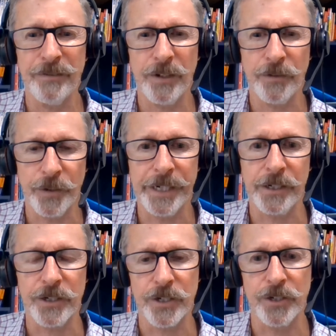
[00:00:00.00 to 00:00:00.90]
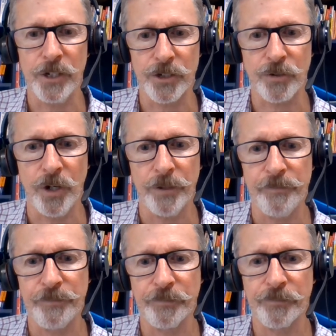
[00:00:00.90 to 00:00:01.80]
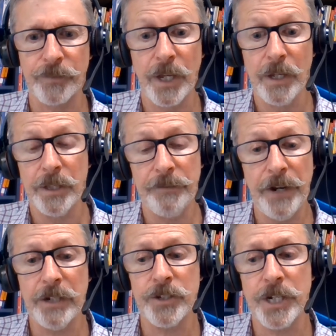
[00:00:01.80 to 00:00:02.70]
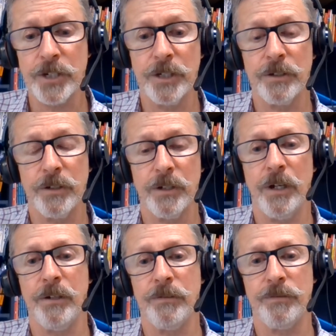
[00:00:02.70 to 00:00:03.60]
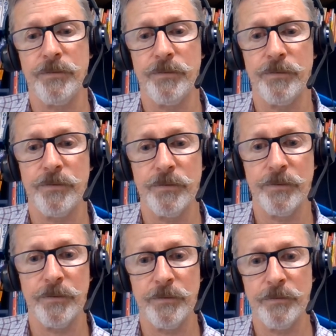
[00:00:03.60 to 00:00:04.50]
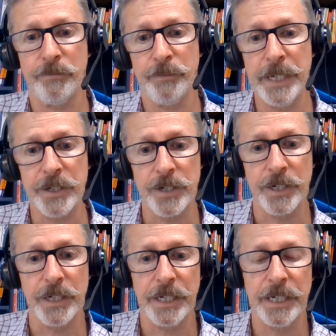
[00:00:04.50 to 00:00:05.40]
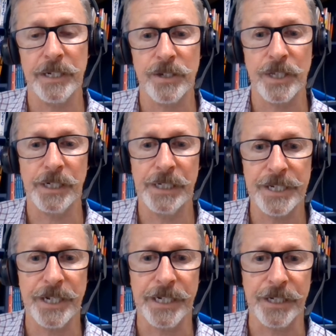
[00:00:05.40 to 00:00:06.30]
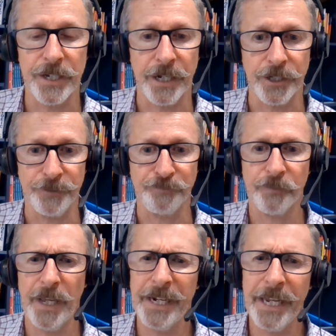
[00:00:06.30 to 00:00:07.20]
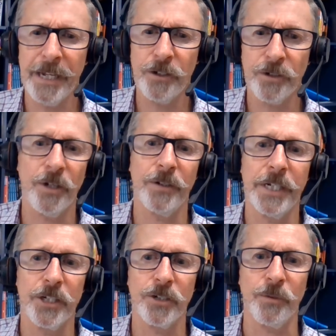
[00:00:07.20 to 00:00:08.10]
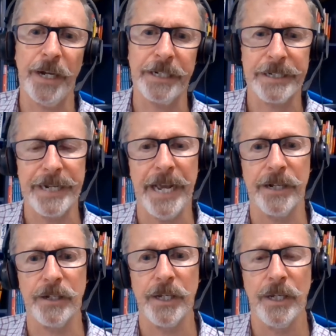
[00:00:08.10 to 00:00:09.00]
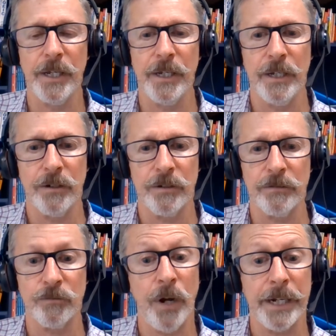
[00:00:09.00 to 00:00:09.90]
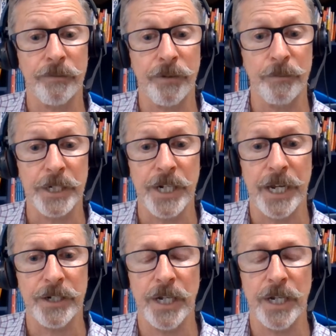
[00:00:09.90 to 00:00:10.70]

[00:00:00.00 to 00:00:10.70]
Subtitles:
if your English is not strong. The final section of Pearson is the listening section. And again, you don't need to understand. Right from dictation